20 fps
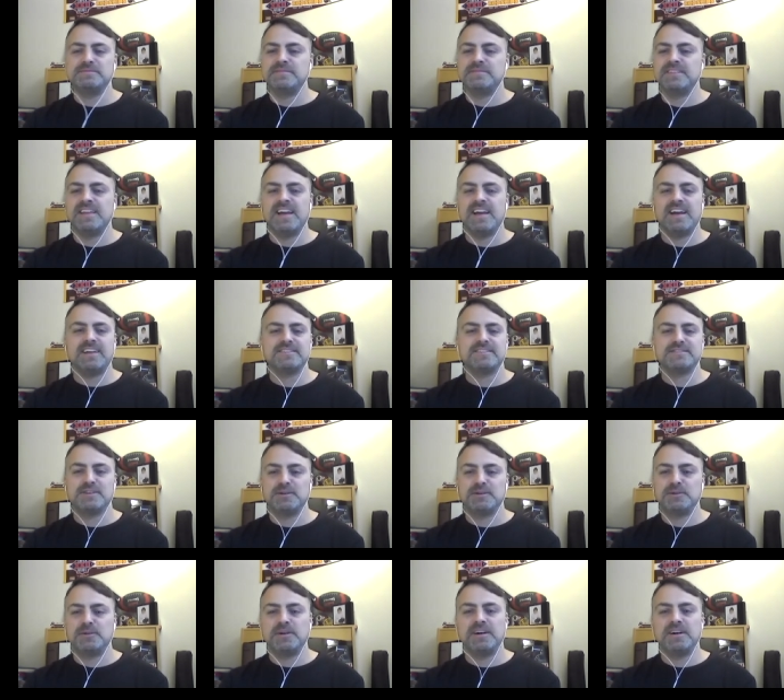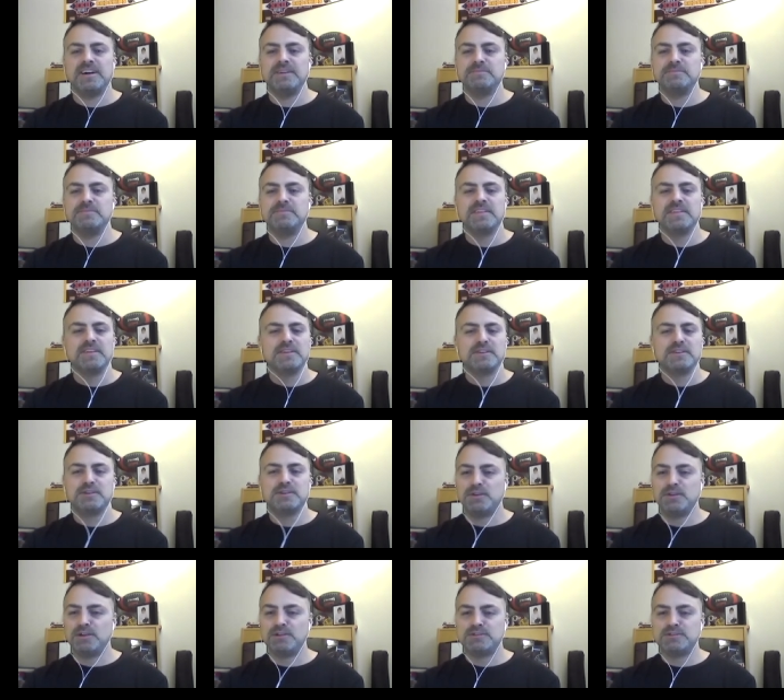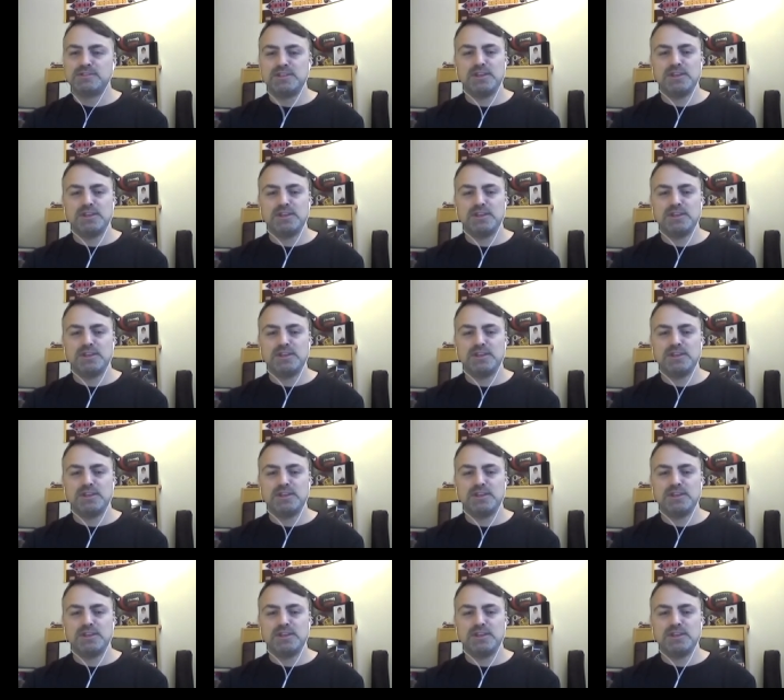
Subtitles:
Yeah, so kudos